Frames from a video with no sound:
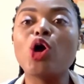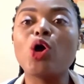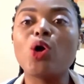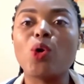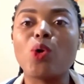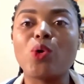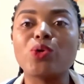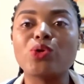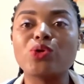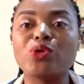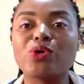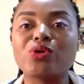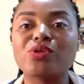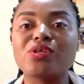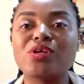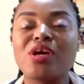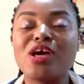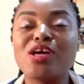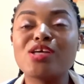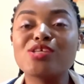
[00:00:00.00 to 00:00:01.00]
or not.
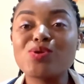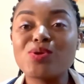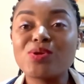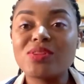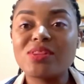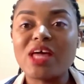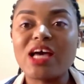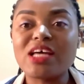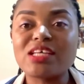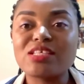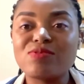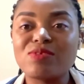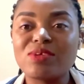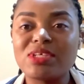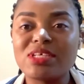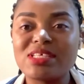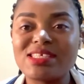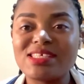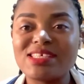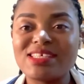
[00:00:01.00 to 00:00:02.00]
So thanks for
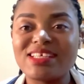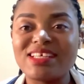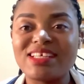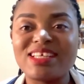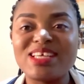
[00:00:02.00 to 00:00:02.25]
listening.